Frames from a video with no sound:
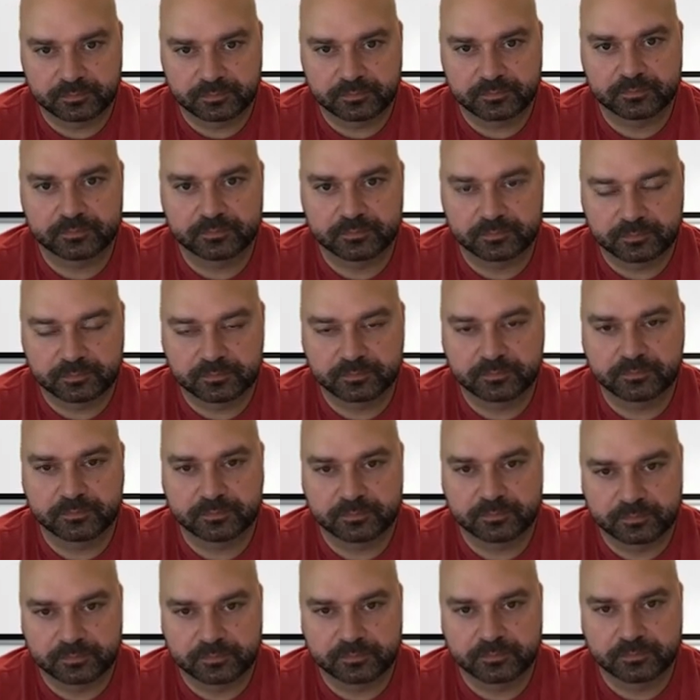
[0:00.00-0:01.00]

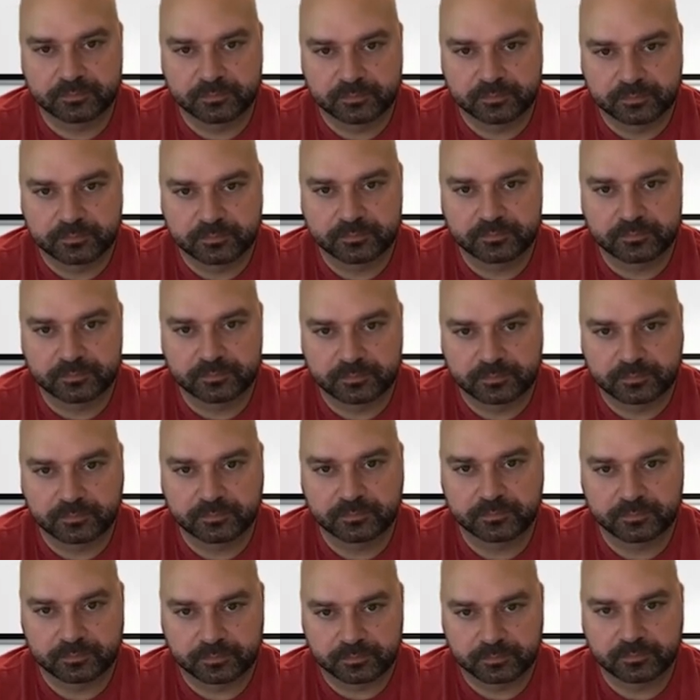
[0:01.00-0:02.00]

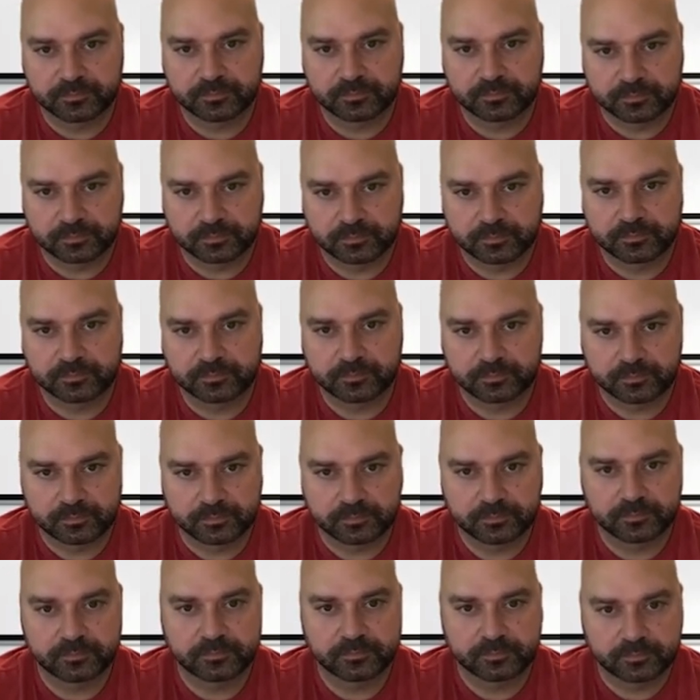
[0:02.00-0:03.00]

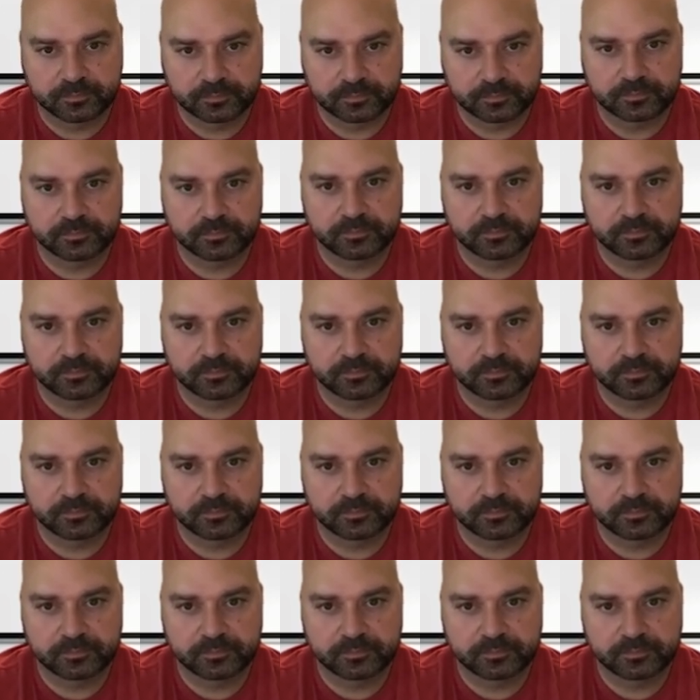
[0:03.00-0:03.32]
(not speaking)